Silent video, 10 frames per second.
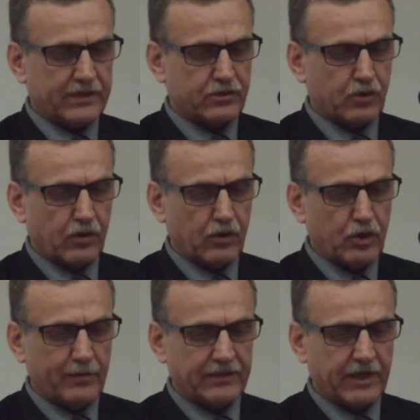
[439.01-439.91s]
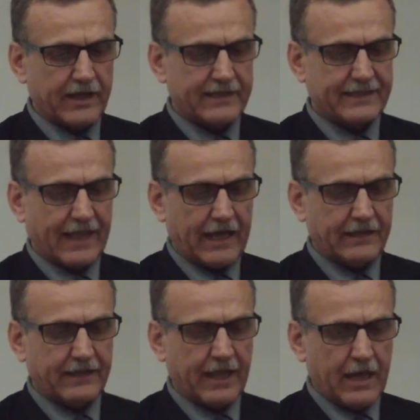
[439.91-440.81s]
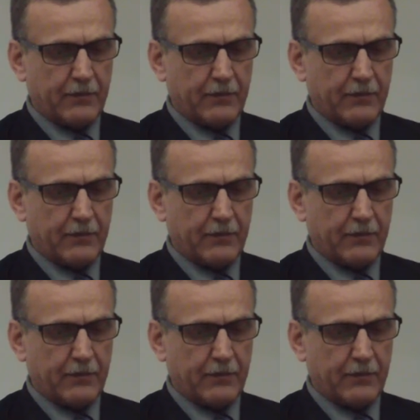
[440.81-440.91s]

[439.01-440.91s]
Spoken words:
restore human rights and